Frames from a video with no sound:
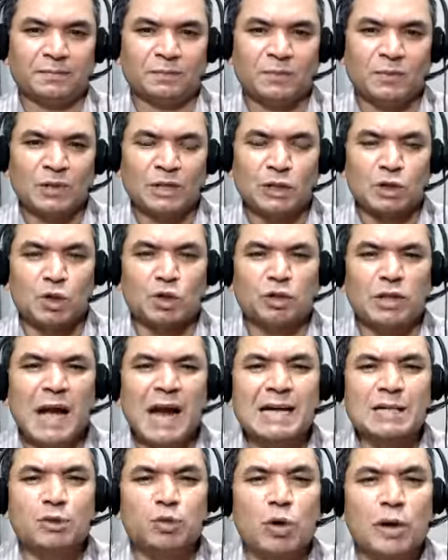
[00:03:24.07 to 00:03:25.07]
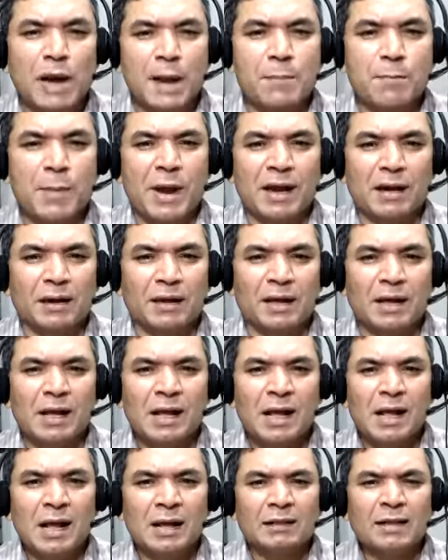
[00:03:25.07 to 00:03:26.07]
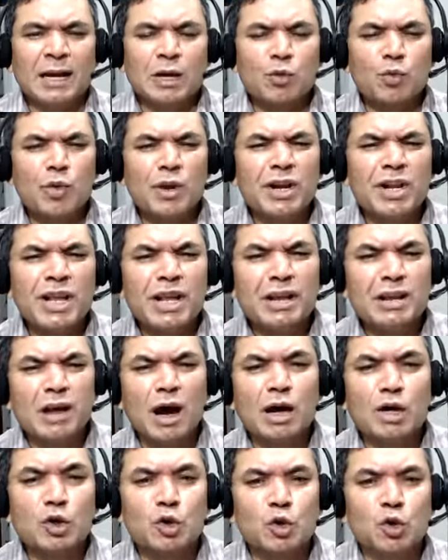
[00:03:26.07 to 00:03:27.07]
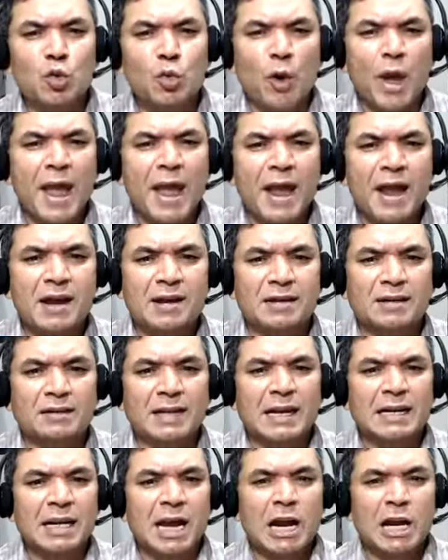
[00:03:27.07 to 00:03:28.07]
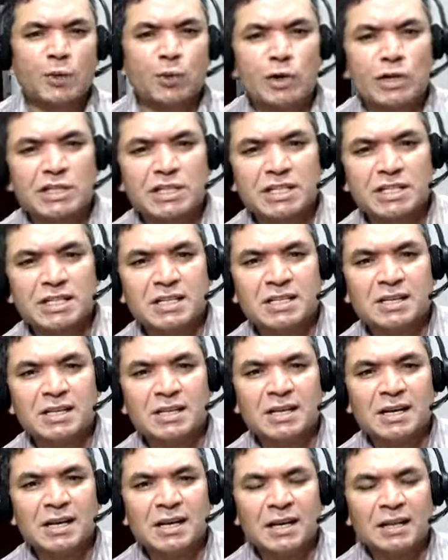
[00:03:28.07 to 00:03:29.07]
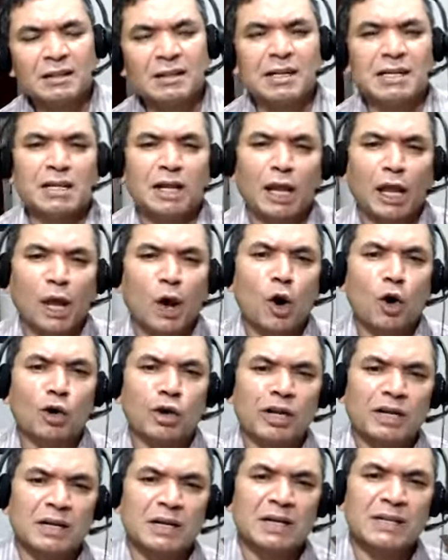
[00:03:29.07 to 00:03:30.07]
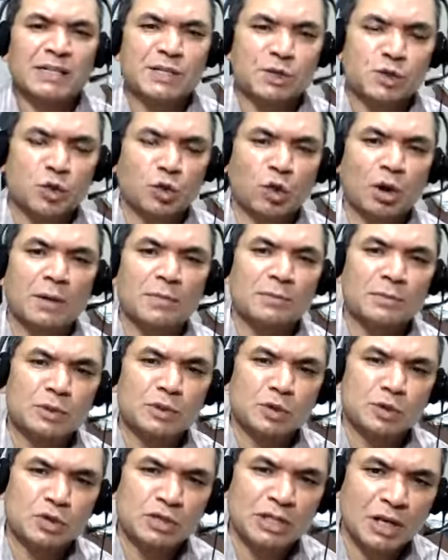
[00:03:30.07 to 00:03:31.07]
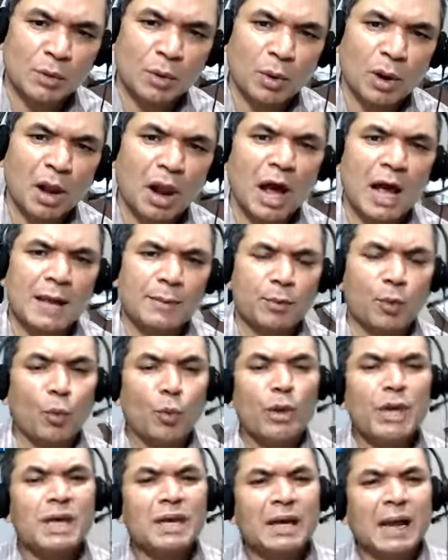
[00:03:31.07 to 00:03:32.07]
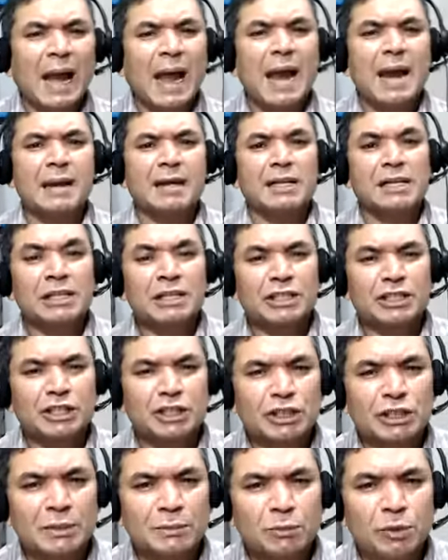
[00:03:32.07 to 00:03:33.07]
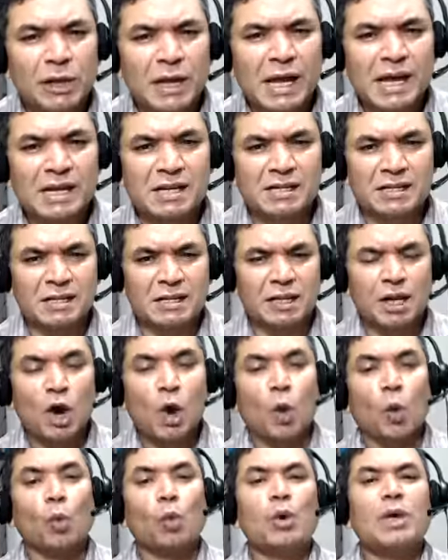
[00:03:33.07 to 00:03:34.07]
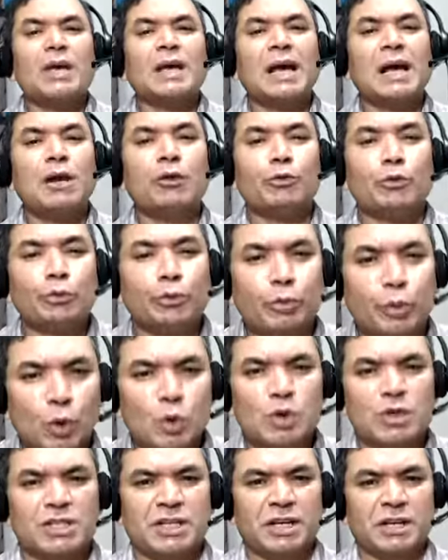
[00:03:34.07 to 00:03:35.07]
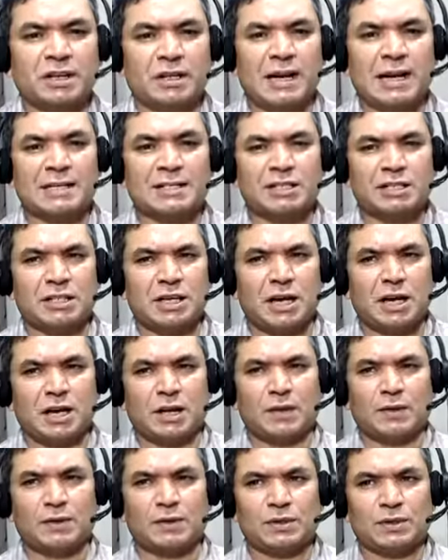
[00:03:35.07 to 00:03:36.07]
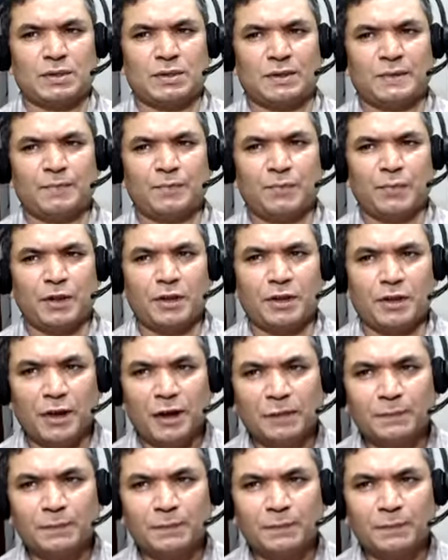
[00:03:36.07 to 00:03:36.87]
So that's what I meant, that we need not to wait that adversity, that chaoticness to come in our life. We can't simulate it. We can force it, that scenarios. Yeah.